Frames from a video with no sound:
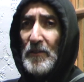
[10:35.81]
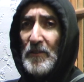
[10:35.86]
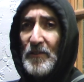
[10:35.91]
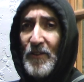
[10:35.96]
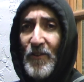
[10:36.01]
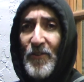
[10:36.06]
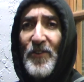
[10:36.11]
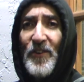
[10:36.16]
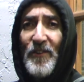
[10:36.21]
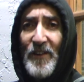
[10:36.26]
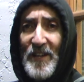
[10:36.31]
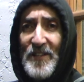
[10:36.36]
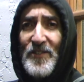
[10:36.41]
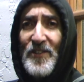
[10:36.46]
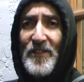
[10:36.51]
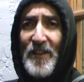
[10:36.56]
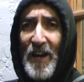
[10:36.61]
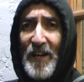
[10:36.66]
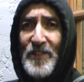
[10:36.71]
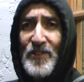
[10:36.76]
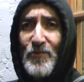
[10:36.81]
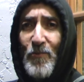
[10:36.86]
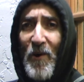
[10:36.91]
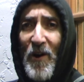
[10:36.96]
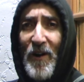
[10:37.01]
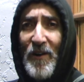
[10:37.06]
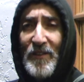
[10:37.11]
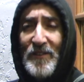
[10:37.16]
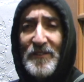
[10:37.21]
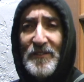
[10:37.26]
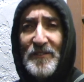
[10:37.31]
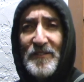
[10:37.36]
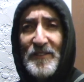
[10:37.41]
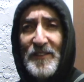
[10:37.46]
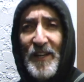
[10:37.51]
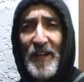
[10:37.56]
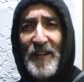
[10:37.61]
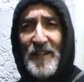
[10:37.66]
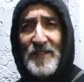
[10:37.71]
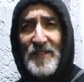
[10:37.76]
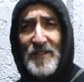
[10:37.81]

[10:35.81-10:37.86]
No, there is an ice wall, okay?